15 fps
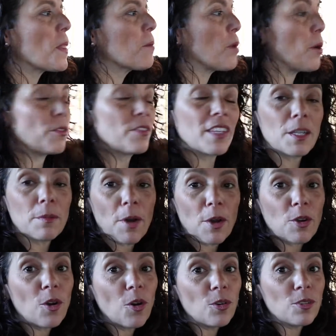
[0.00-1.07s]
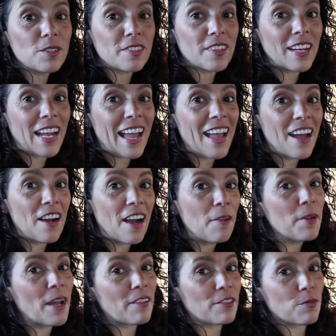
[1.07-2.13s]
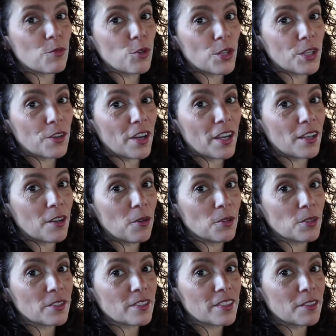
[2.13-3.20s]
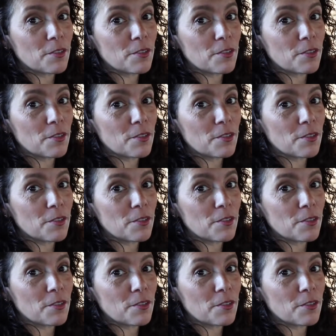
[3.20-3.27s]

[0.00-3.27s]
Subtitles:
but I was thinking about goals, and I have some really great goals.